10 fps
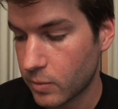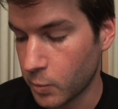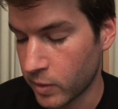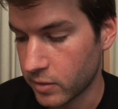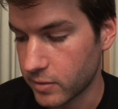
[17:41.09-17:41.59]

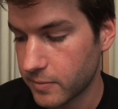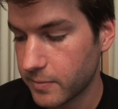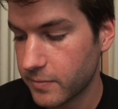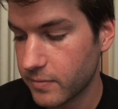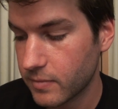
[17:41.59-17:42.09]
Will,
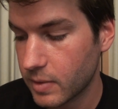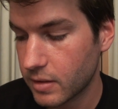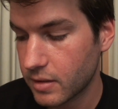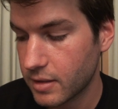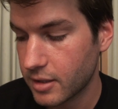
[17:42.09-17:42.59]

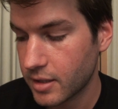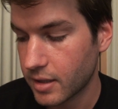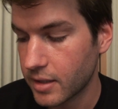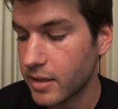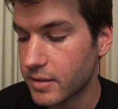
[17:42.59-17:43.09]

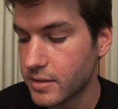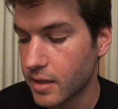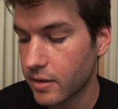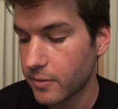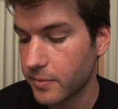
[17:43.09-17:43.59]
lead us
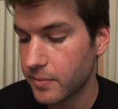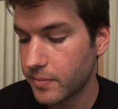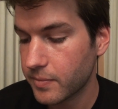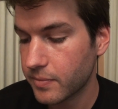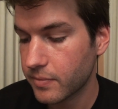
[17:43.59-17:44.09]
there.
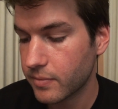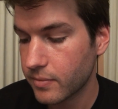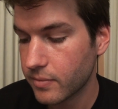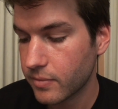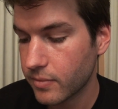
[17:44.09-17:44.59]

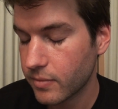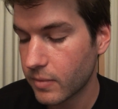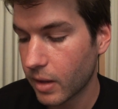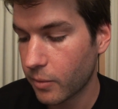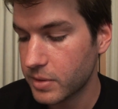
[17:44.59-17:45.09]

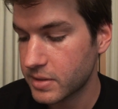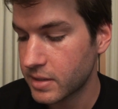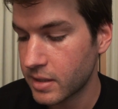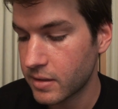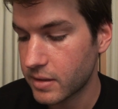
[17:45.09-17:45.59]
I would
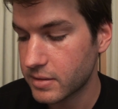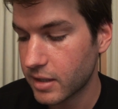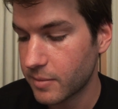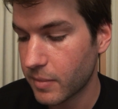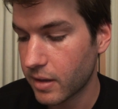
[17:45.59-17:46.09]
see these
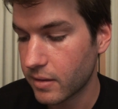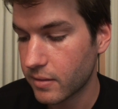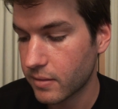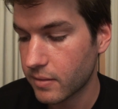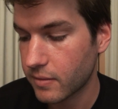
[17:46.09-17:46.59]
dead men
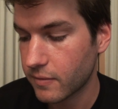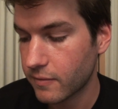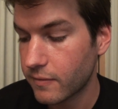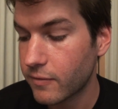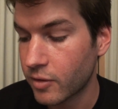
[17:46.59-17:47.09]

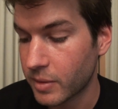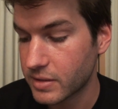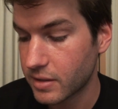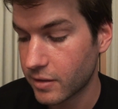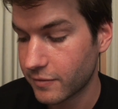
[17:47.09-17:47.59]
for
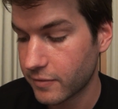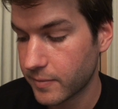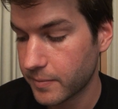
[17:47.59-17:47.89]
myself.